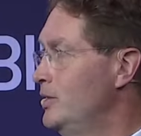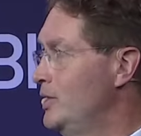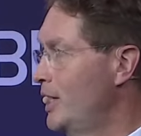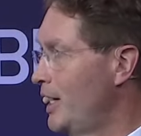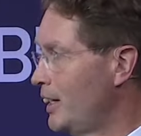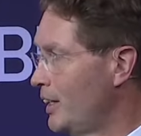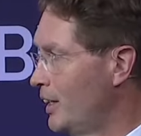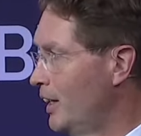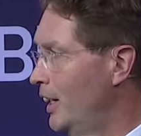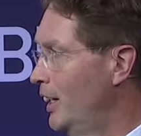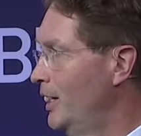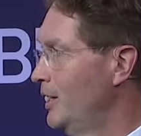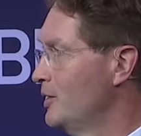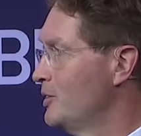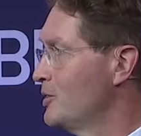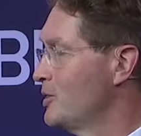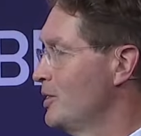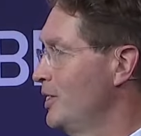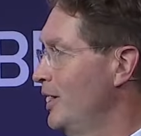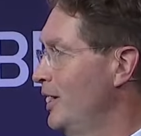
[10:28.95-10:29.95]

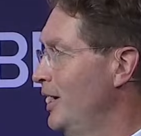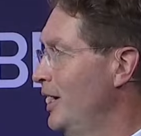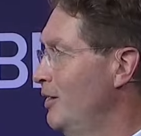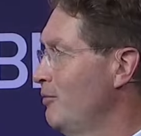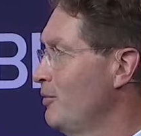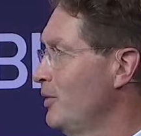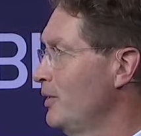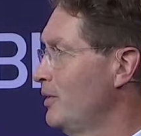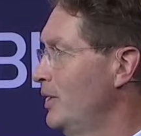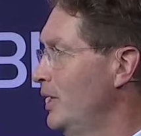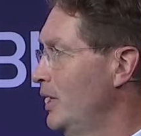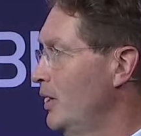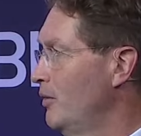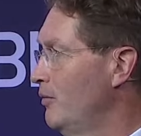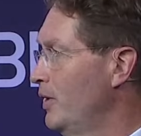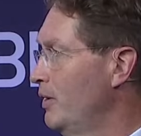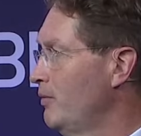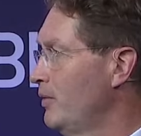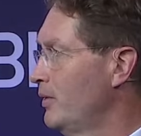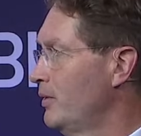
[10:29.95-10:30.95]
decades, everything
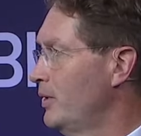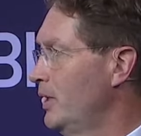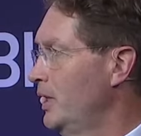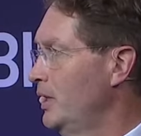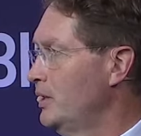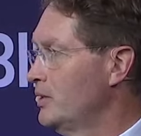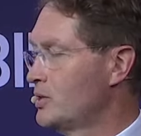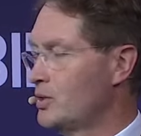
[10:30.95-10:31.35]
of everything.